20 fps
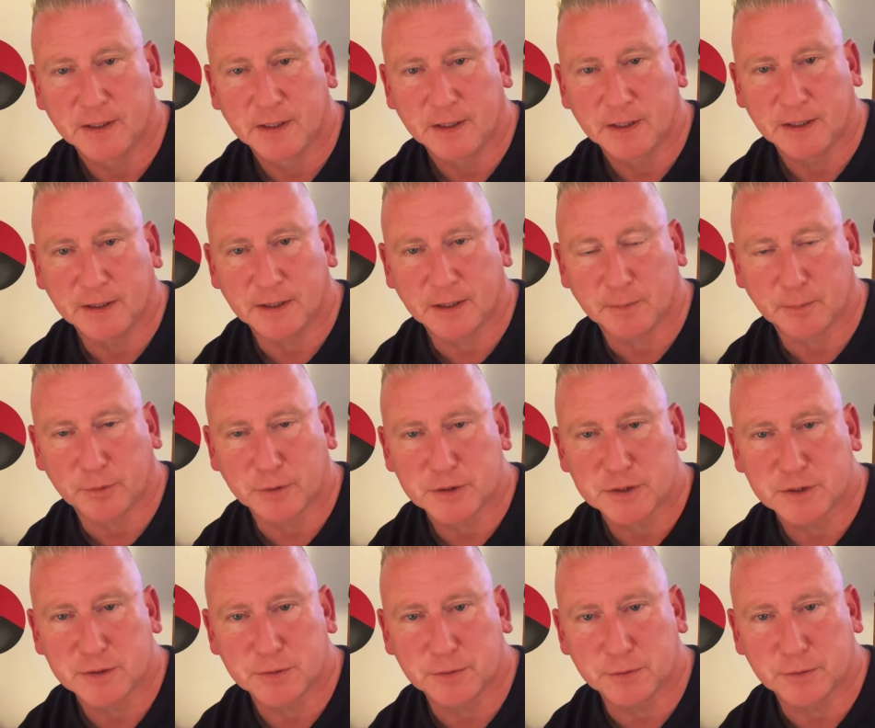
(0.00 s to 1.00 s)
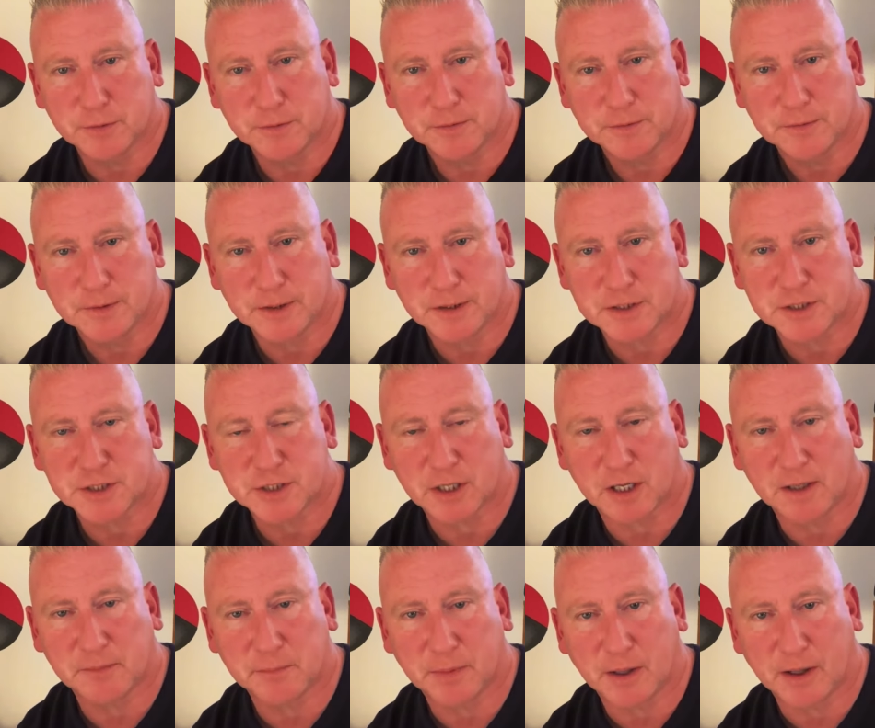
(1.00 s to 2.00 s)
At number two, it's
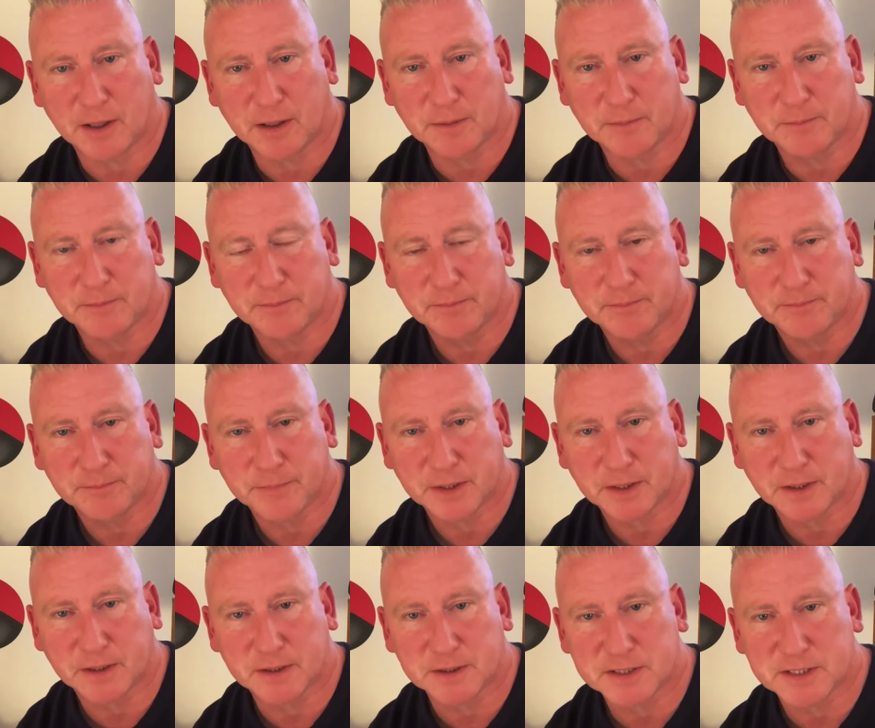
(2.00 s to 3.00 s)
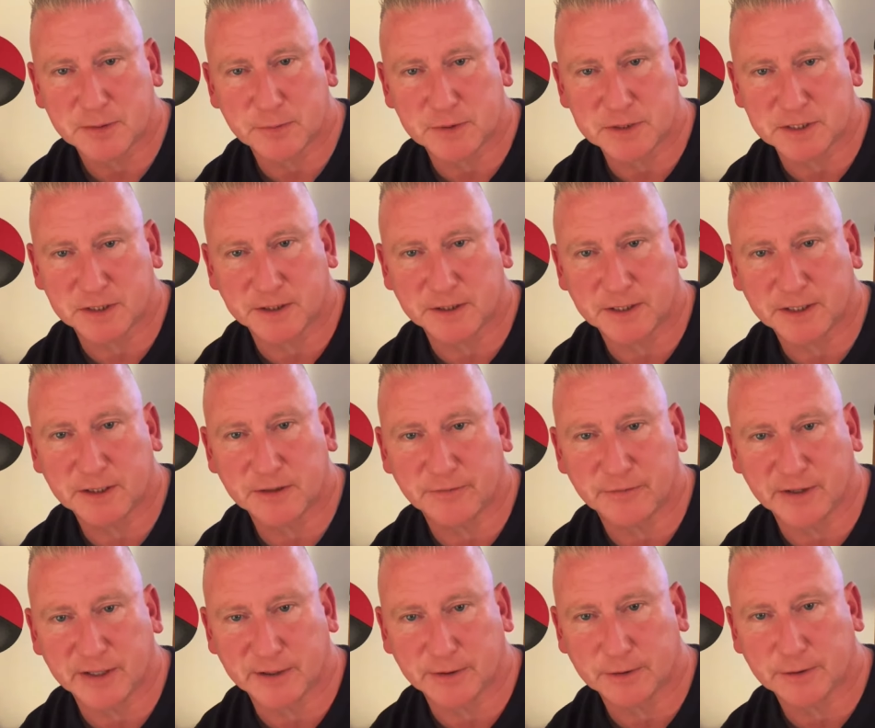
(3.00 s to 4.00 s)
John Bonham because he was an
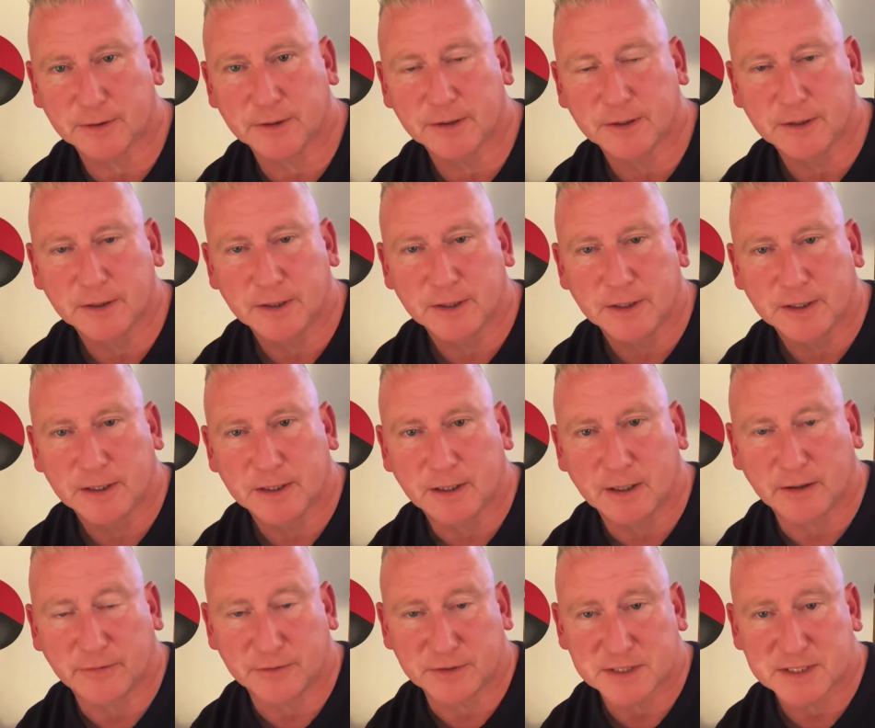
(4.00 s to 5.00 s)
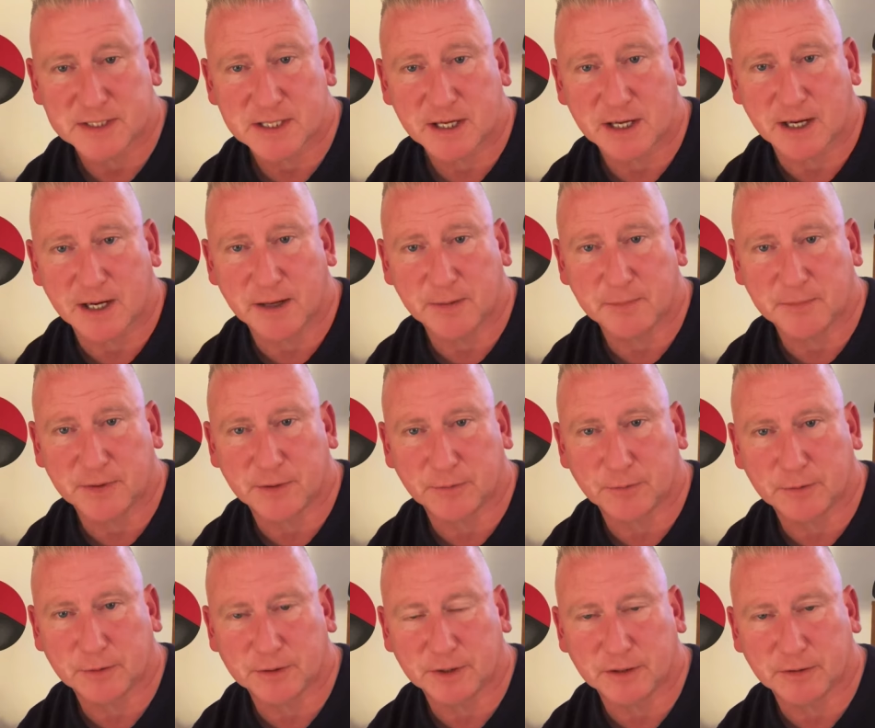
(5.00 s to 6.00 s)
innovator of his time that
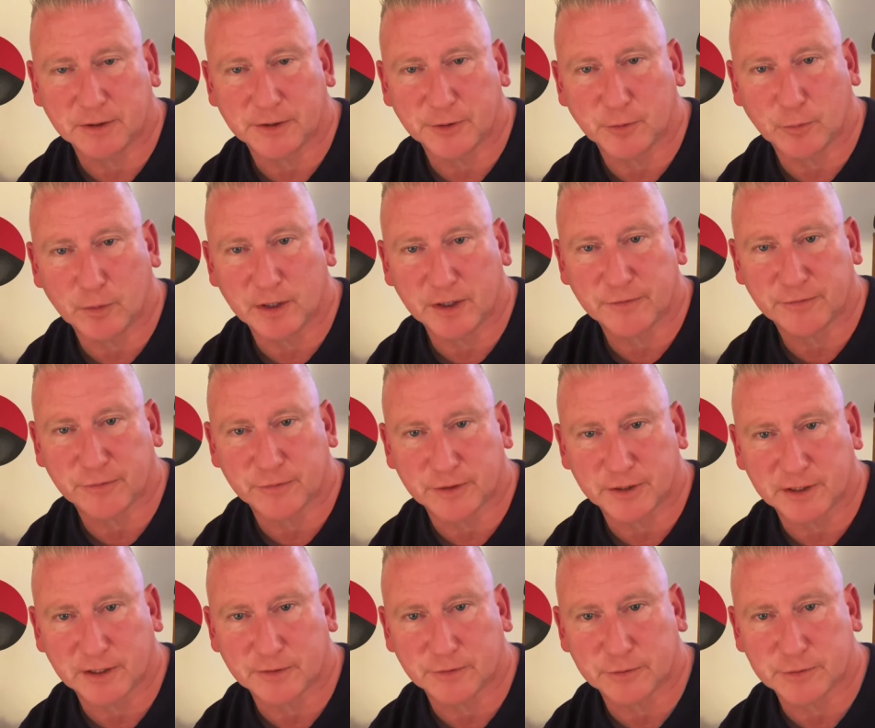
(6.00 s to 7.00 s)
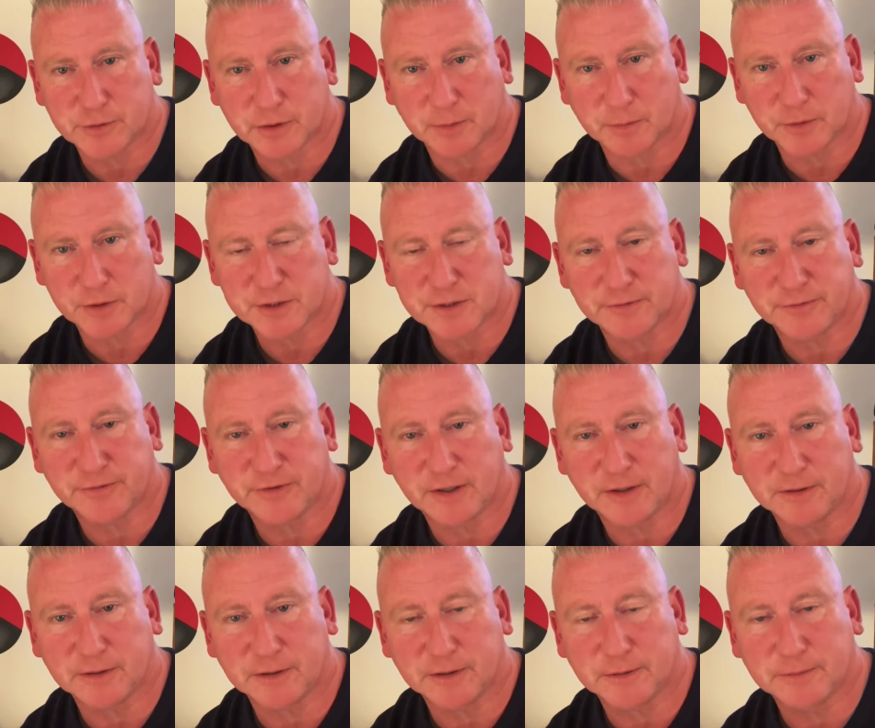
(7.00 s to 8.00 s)
really led the way for the other drummers to
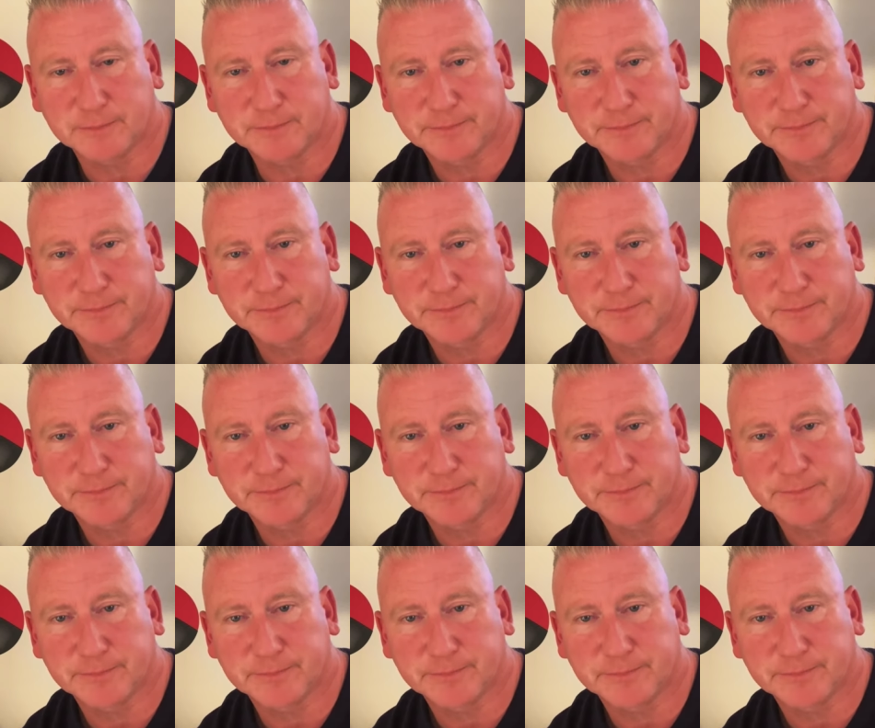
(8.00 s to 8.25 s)
follow.